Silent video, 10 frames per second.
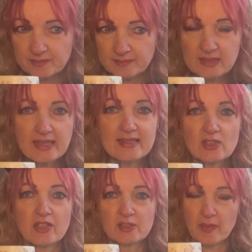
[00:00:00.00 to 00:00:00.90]
it tastes
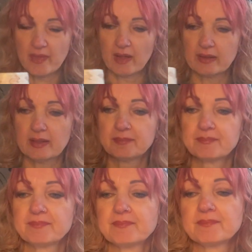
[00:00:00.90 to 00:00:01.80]
nicer with the honey in.
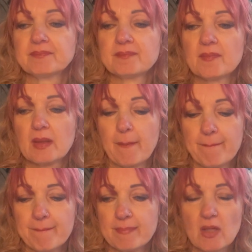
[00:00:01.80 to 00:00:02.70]

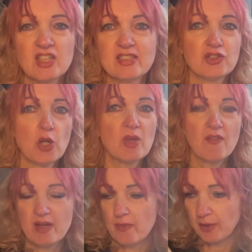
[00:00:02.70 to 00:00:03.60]
I still don't love
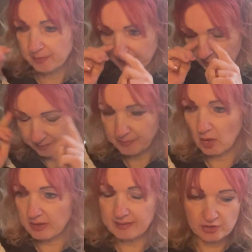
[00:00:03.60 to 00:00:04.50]
it though,
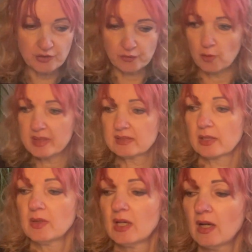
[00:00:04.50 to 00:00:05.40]
but it's good for me. So
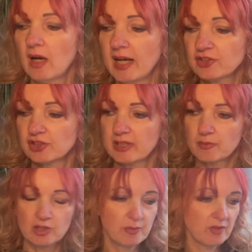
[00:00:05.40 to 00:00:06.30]
actually, I'm
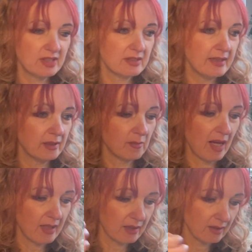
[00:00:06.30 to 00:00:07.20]
going to put this needle
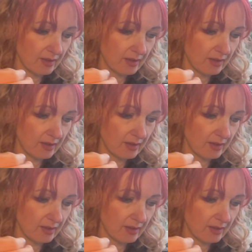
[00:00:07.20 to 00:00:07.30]
back,